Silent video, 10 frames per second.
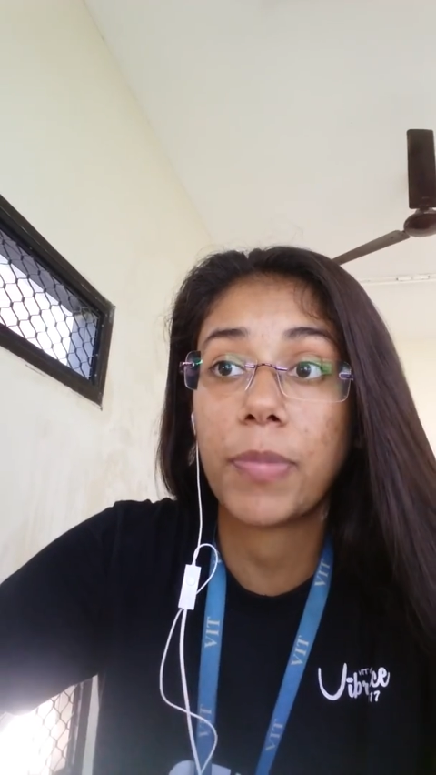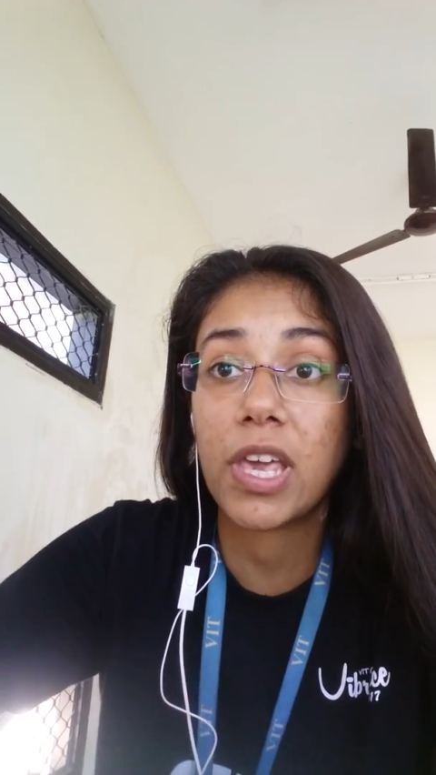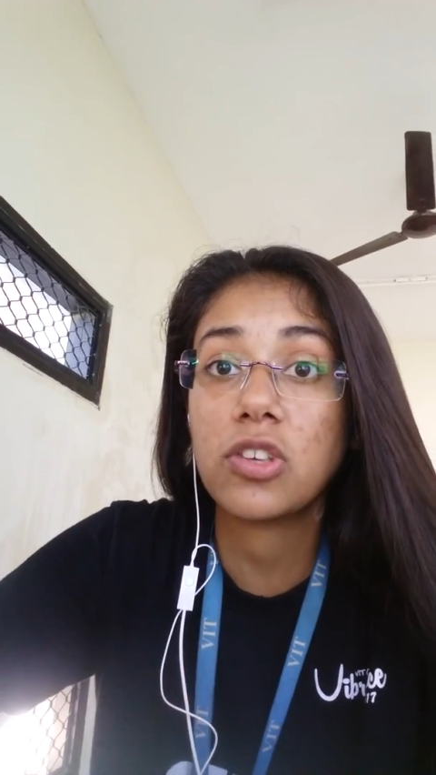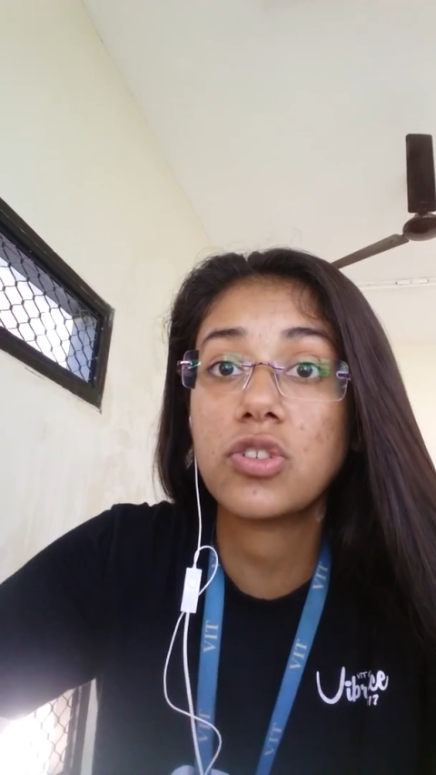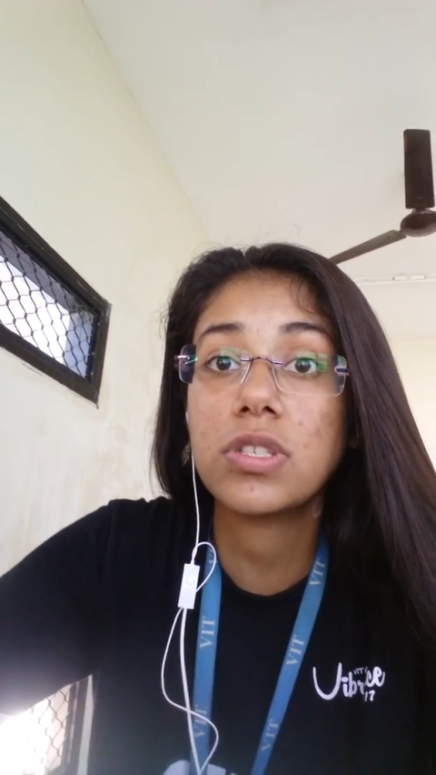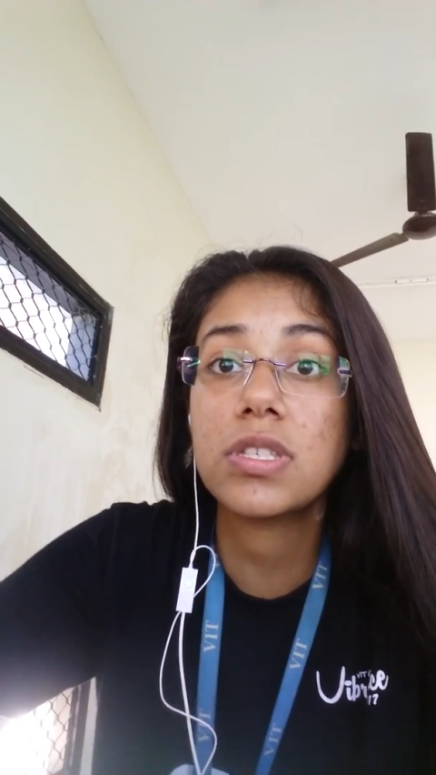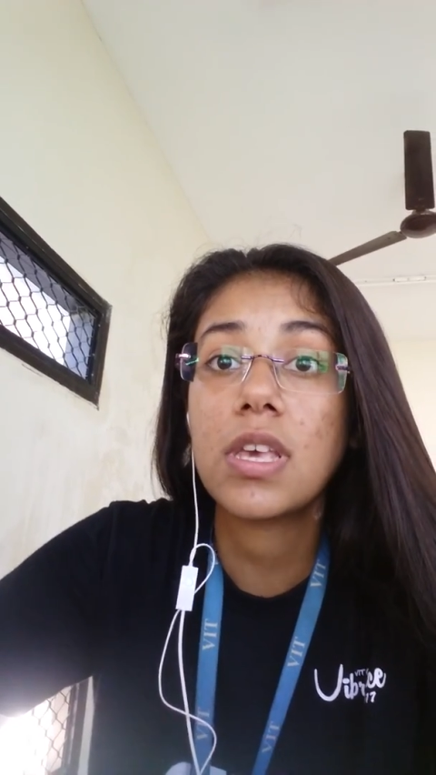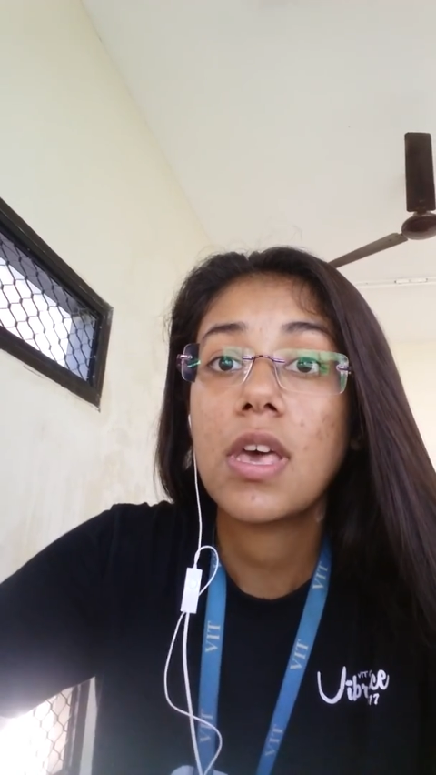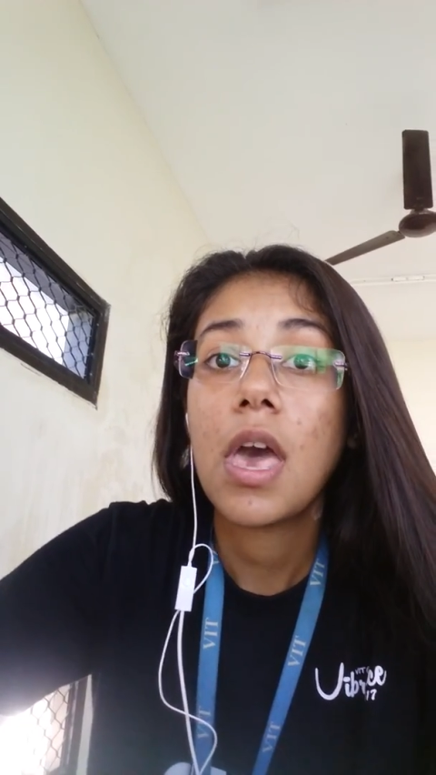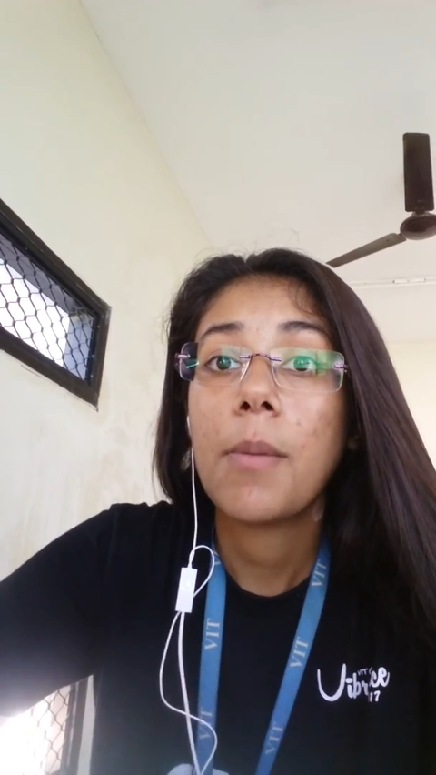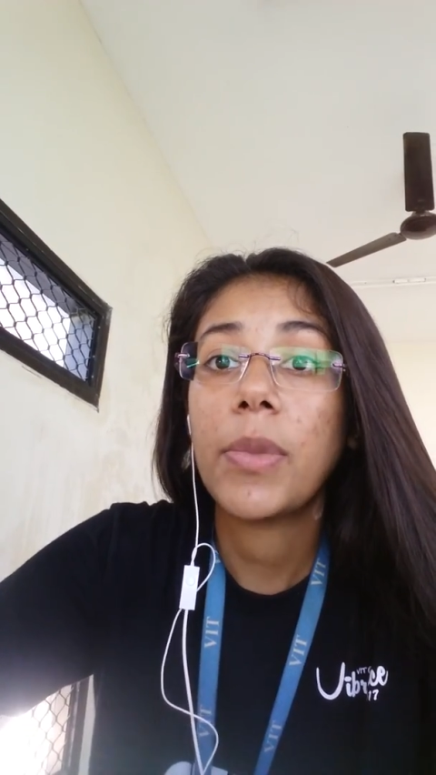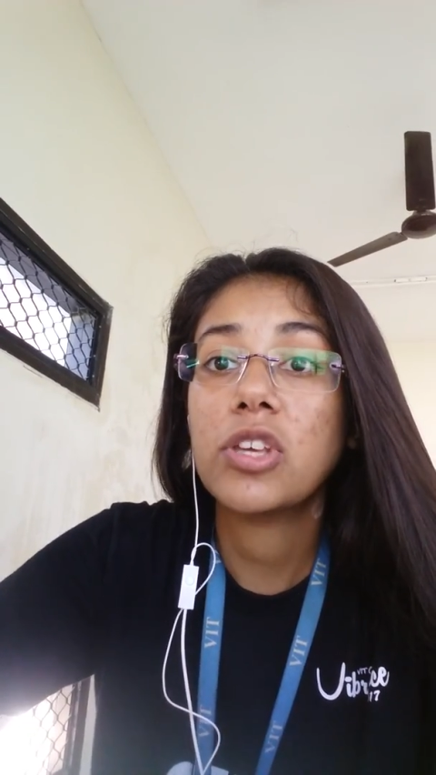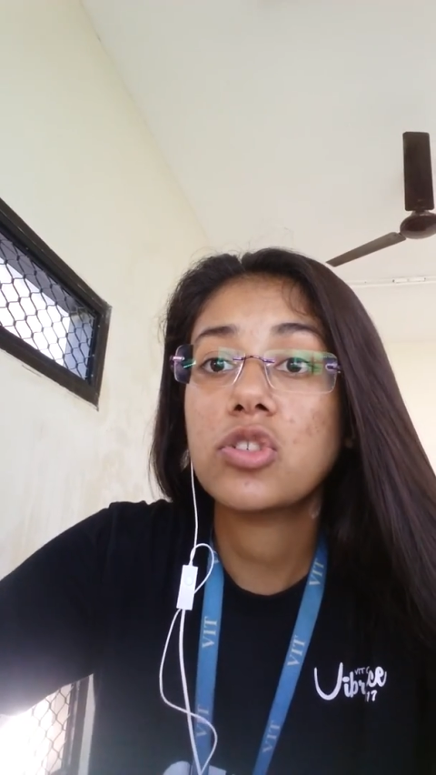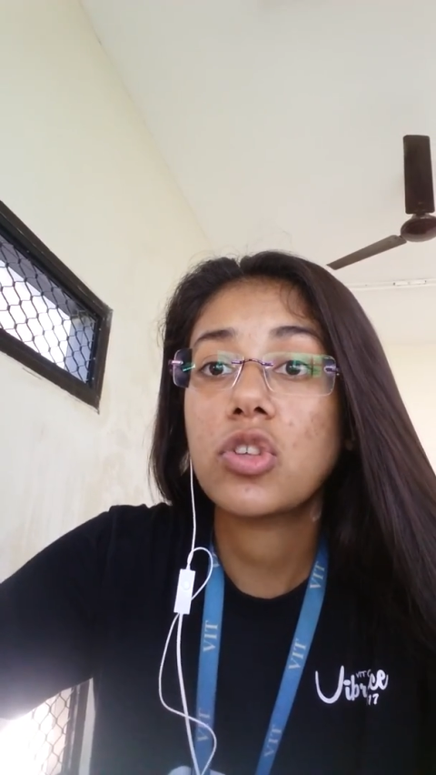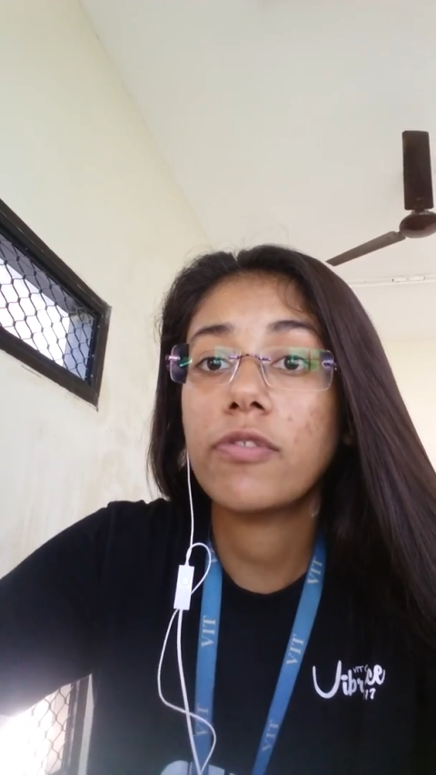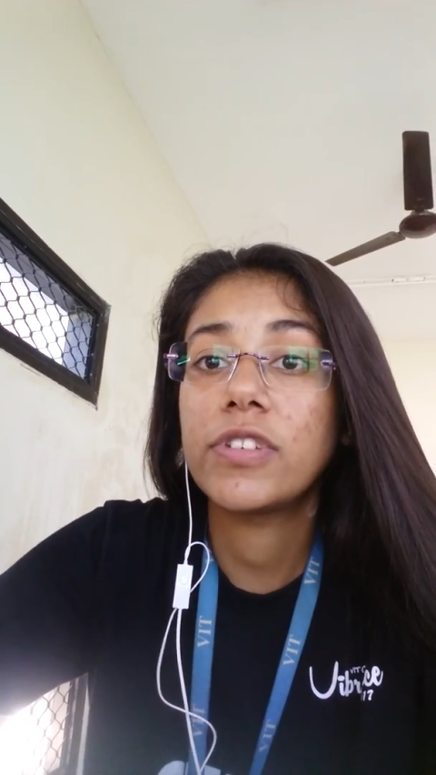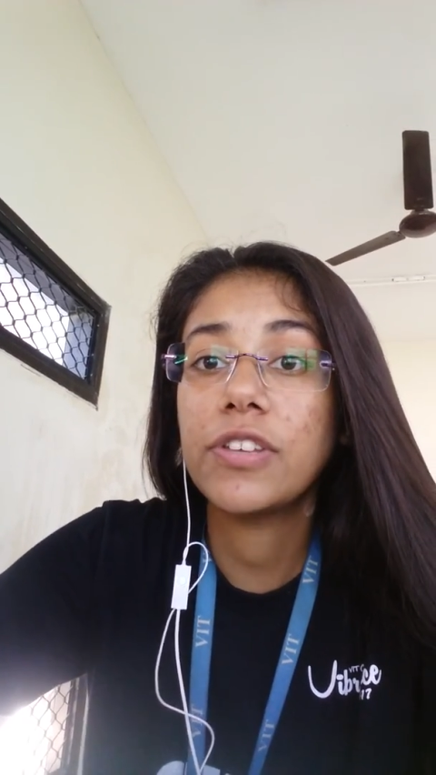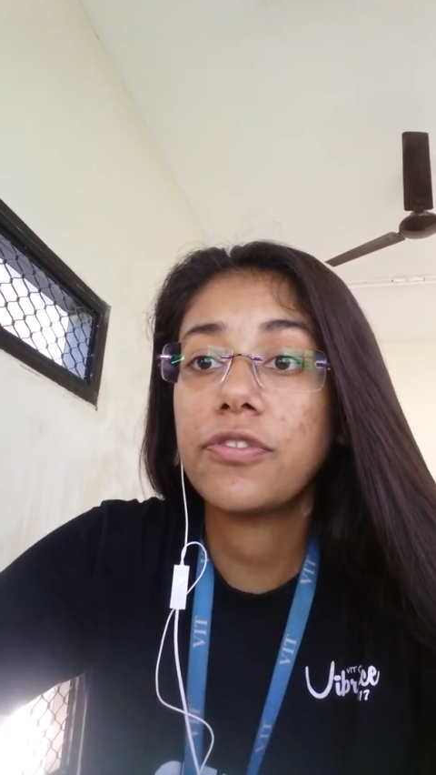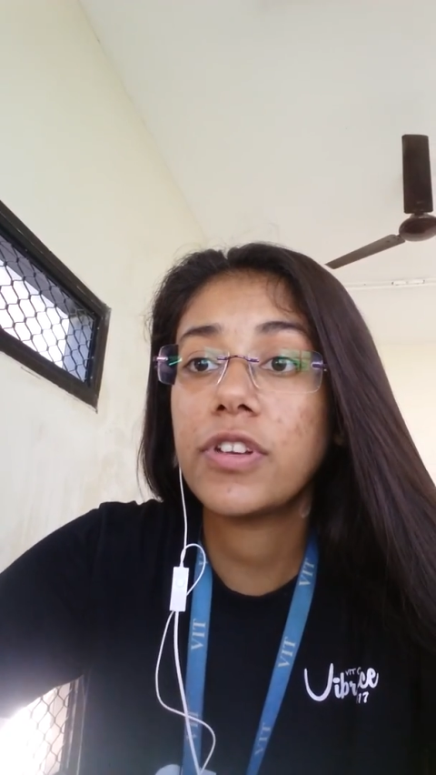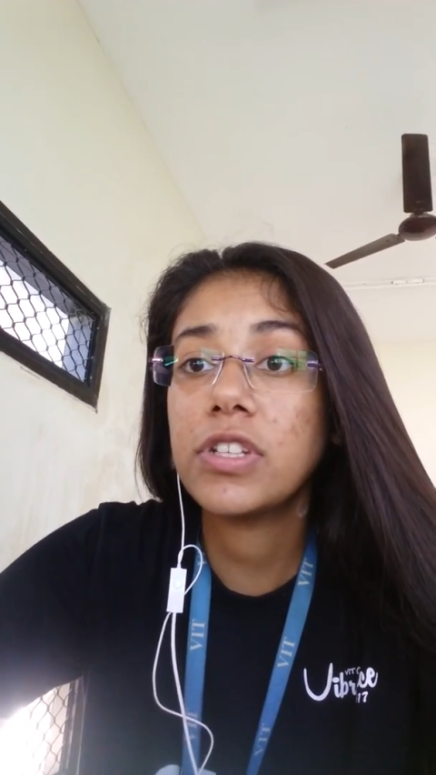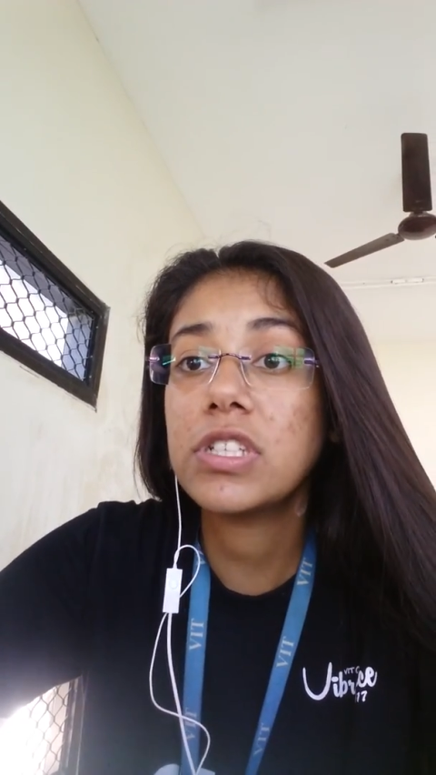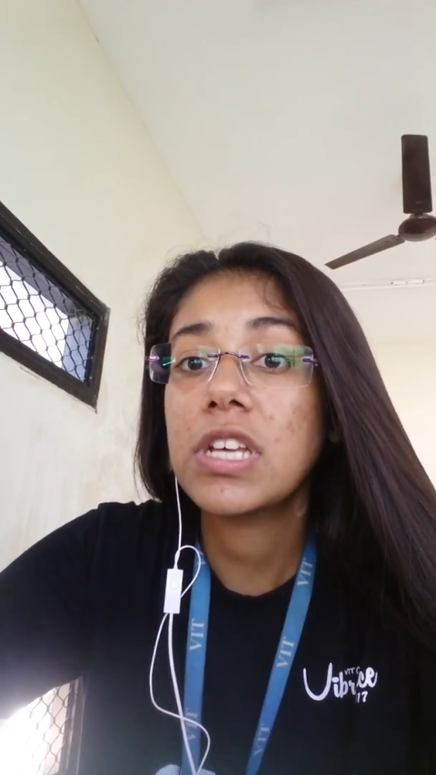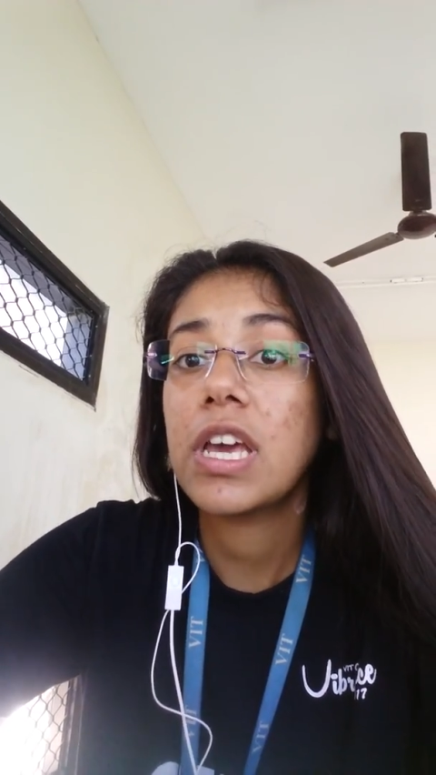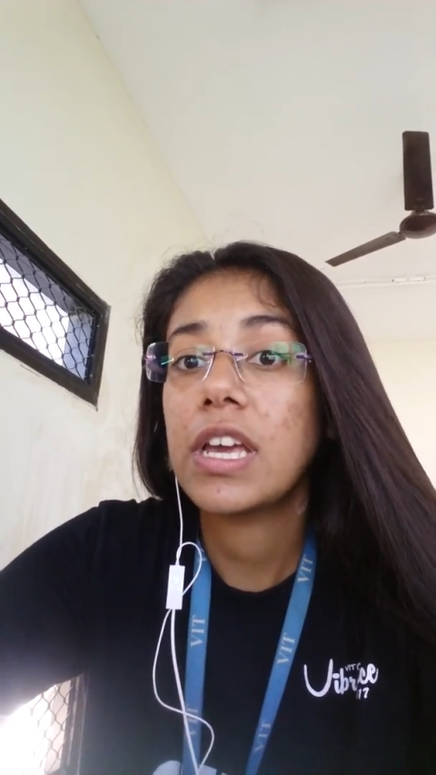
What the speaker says: patients of different